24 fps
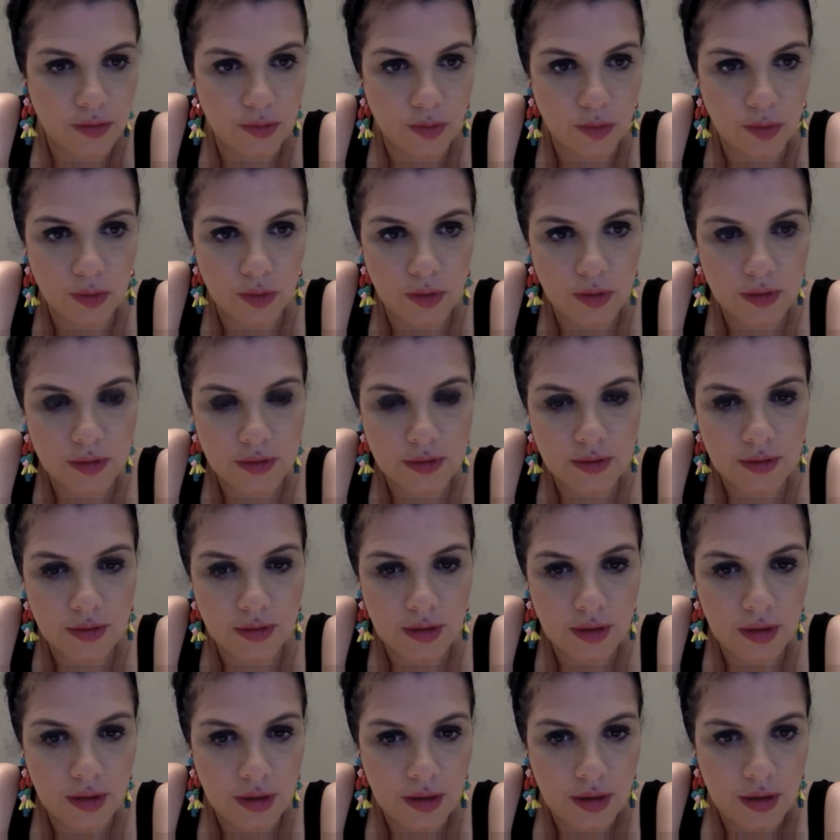rules,
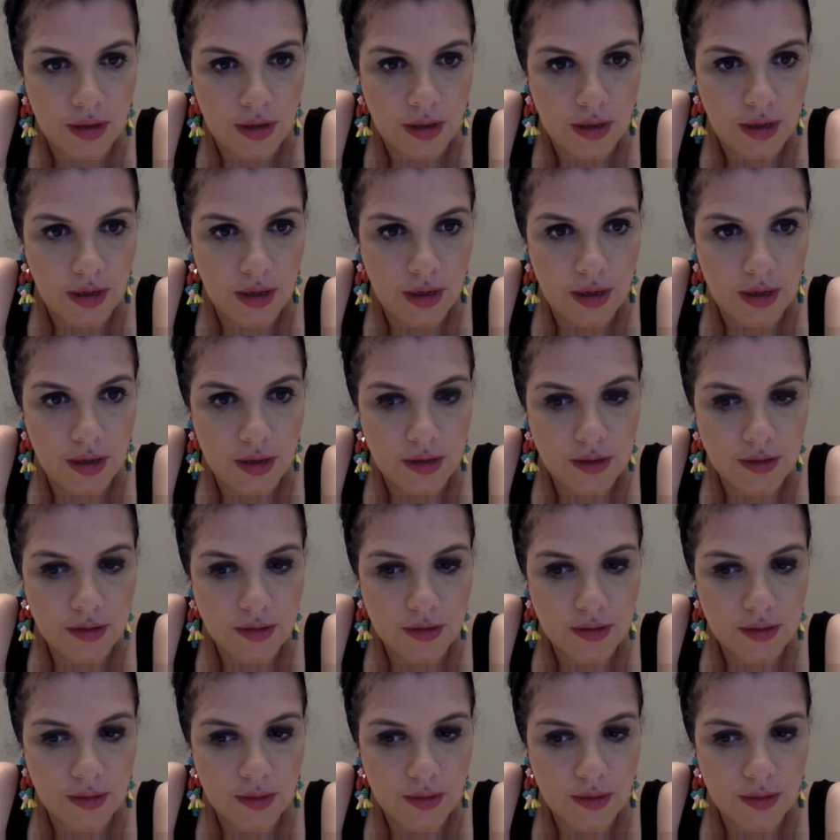and